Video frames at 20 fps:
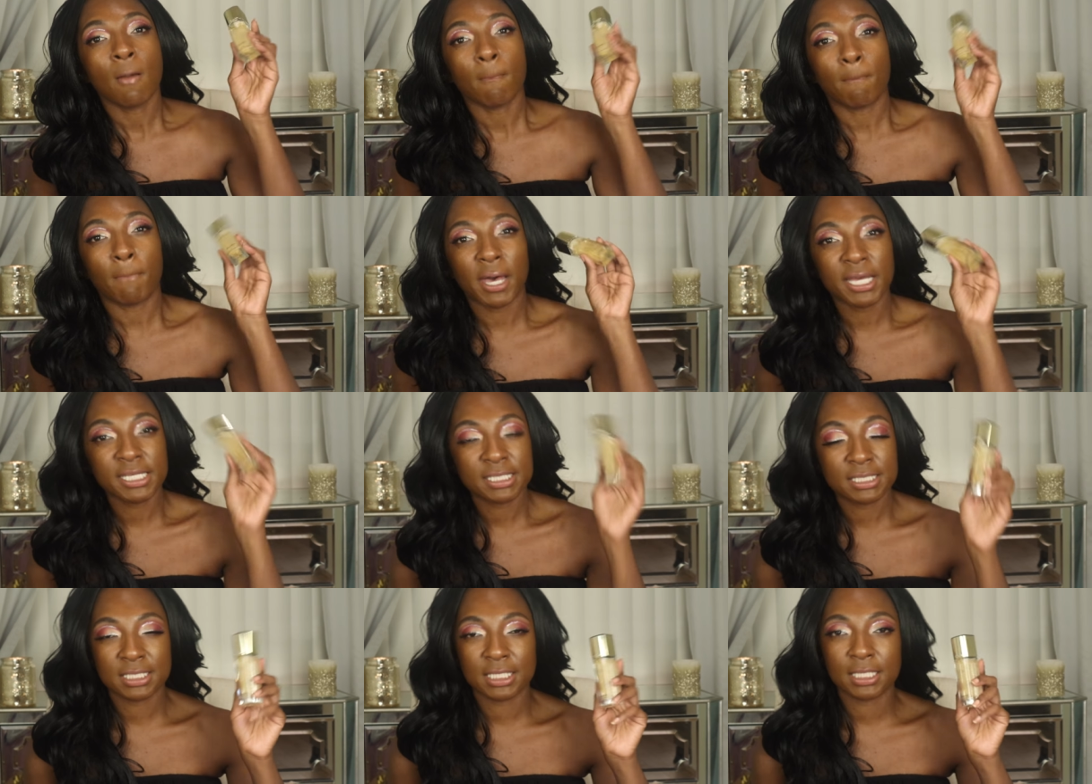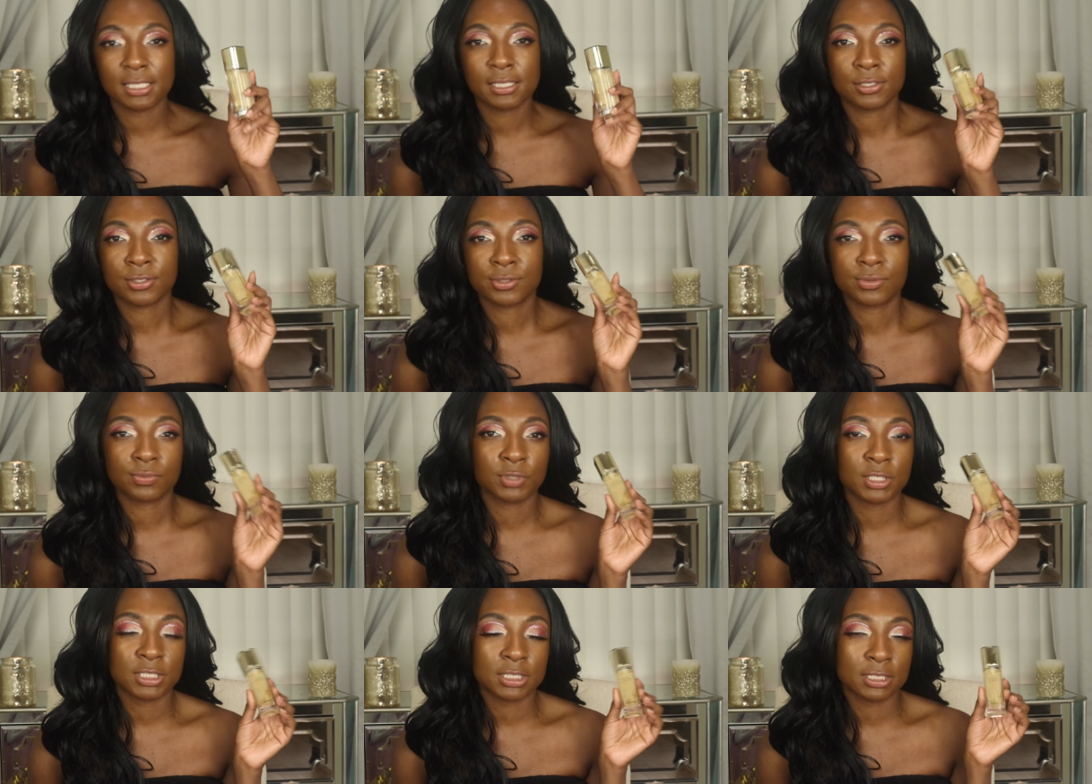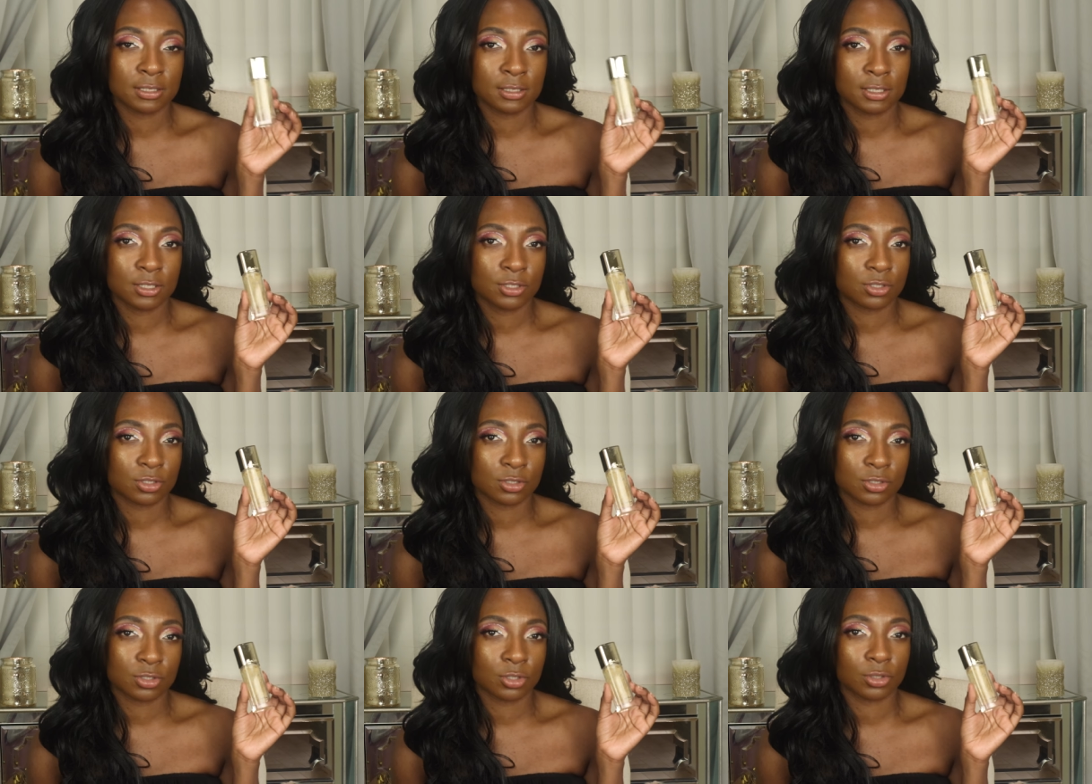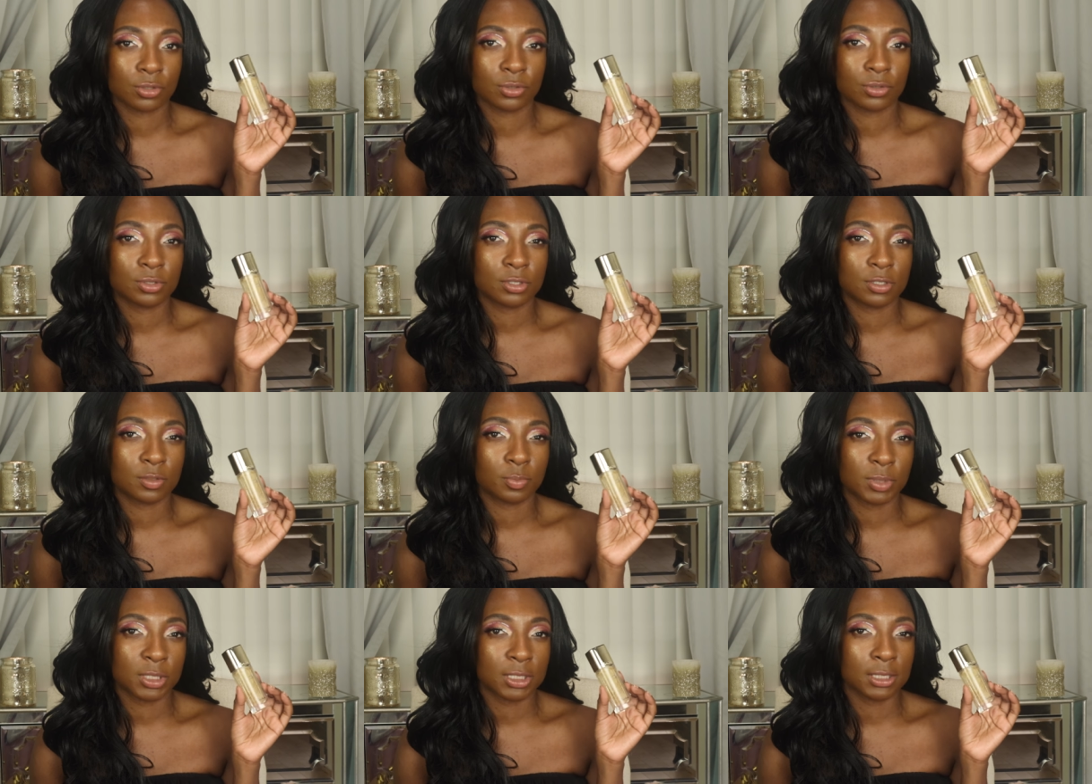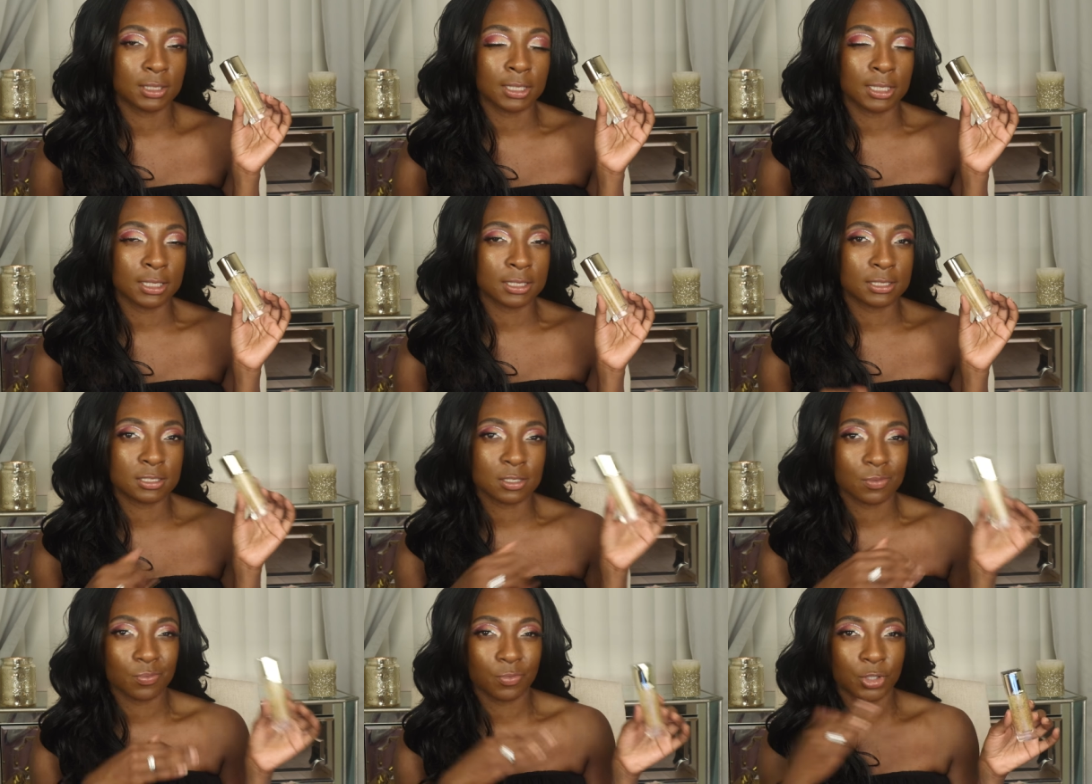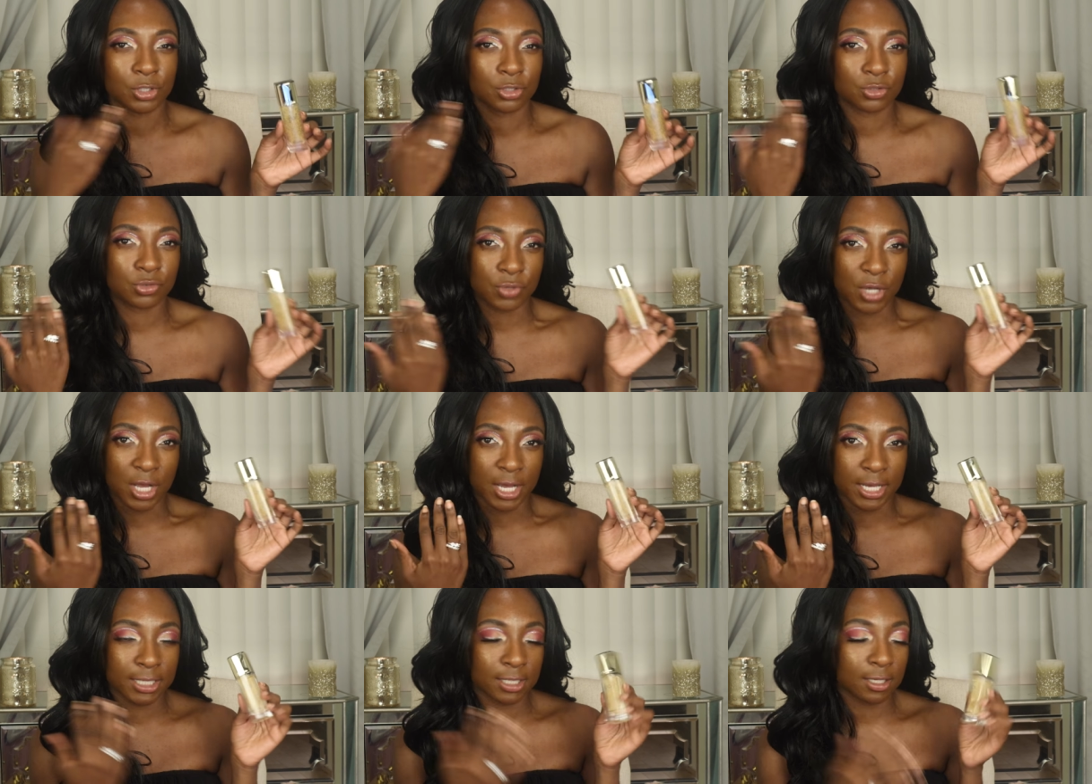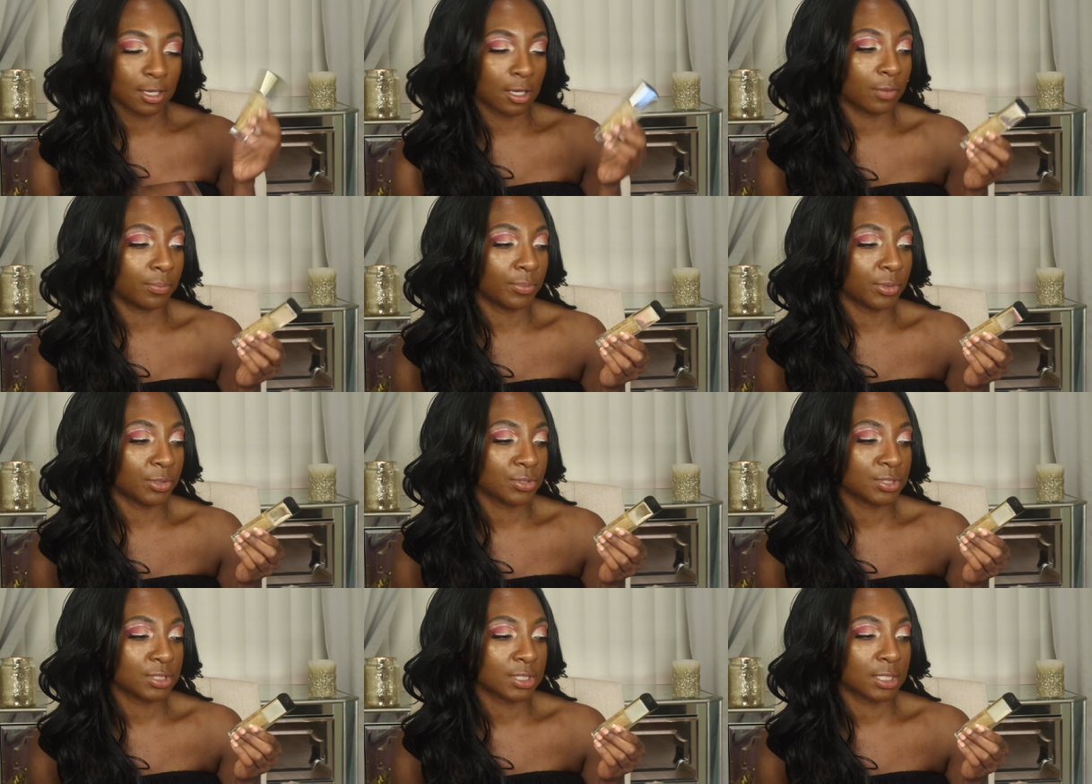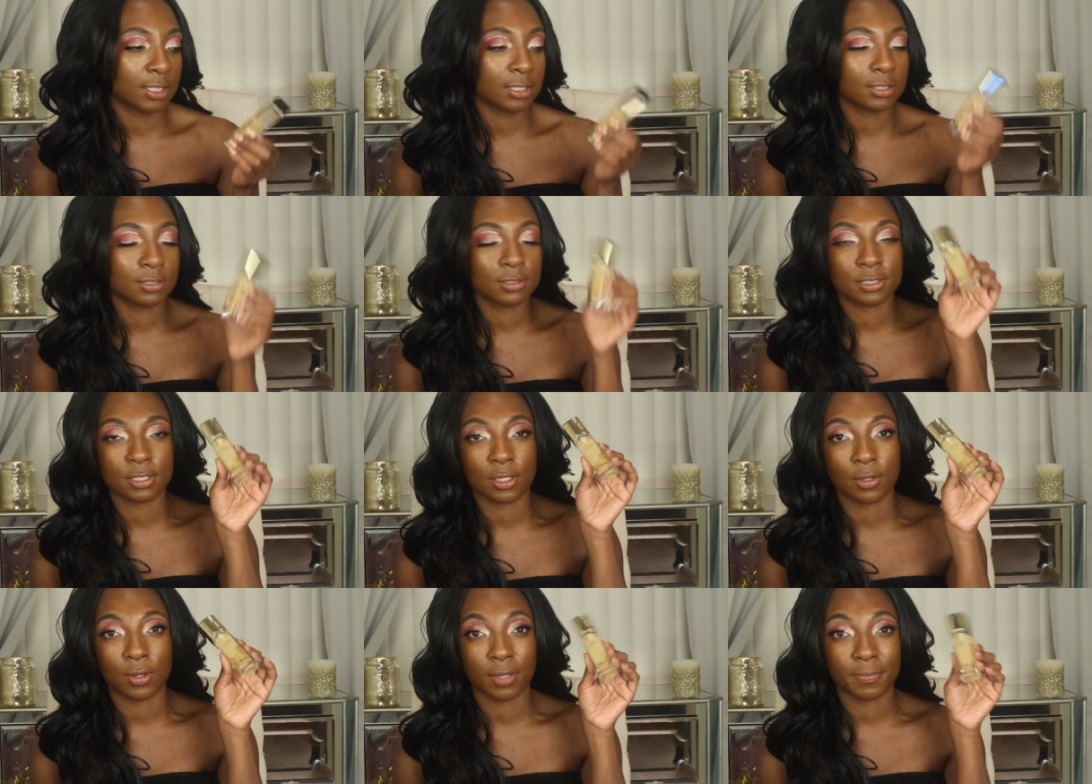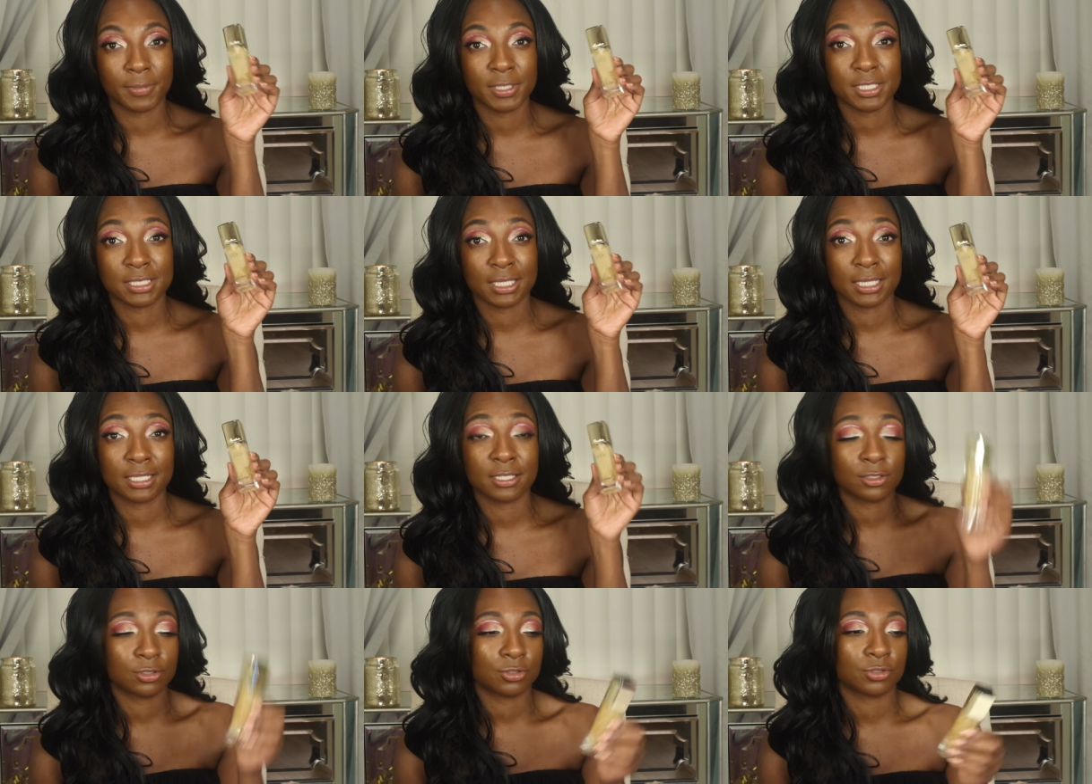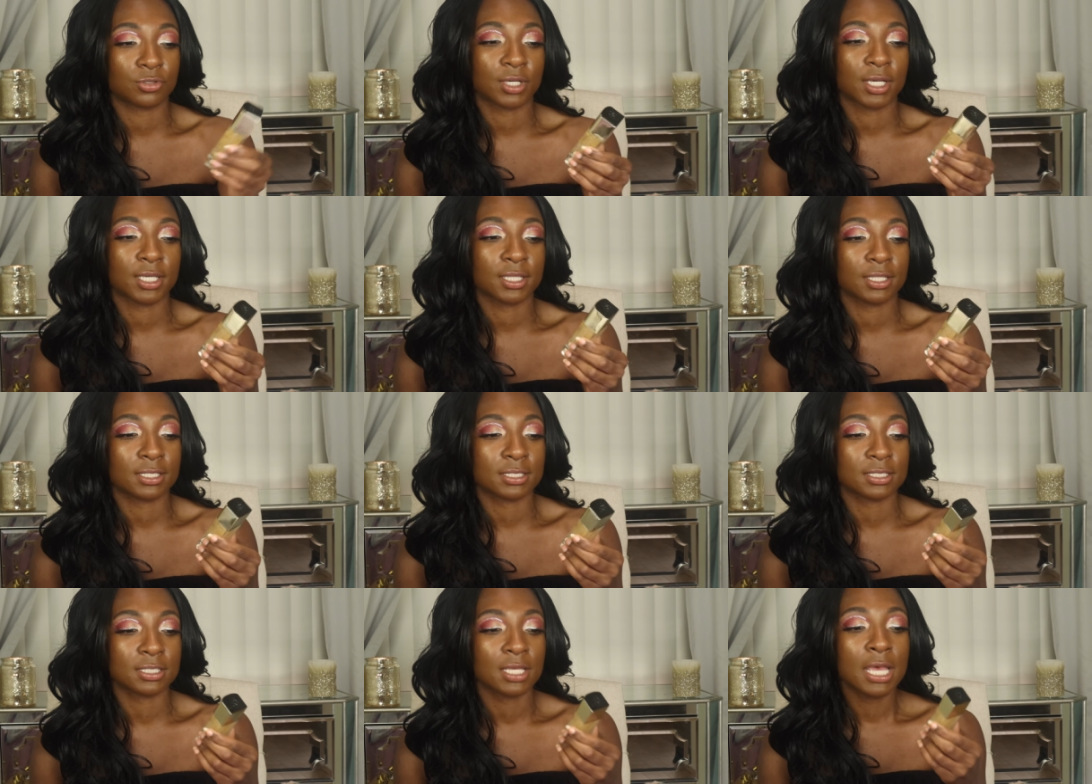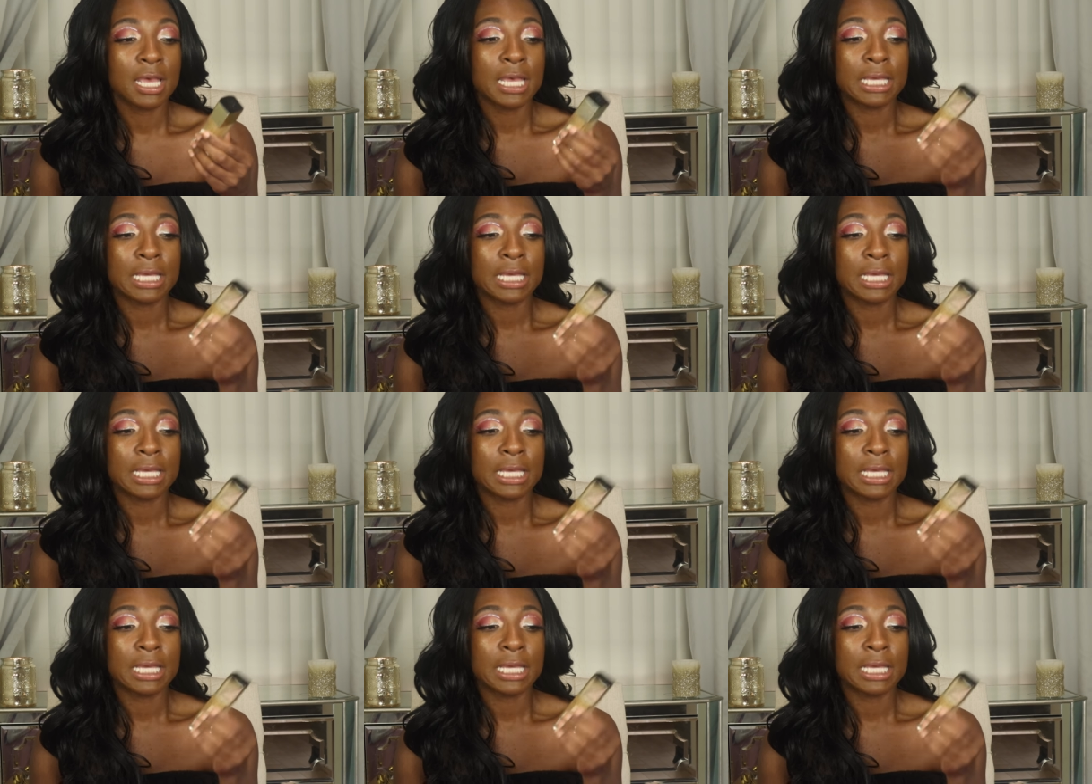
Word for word: My skin has recently just turned to being like somewhat dry combo skin, so I'm excited to try this.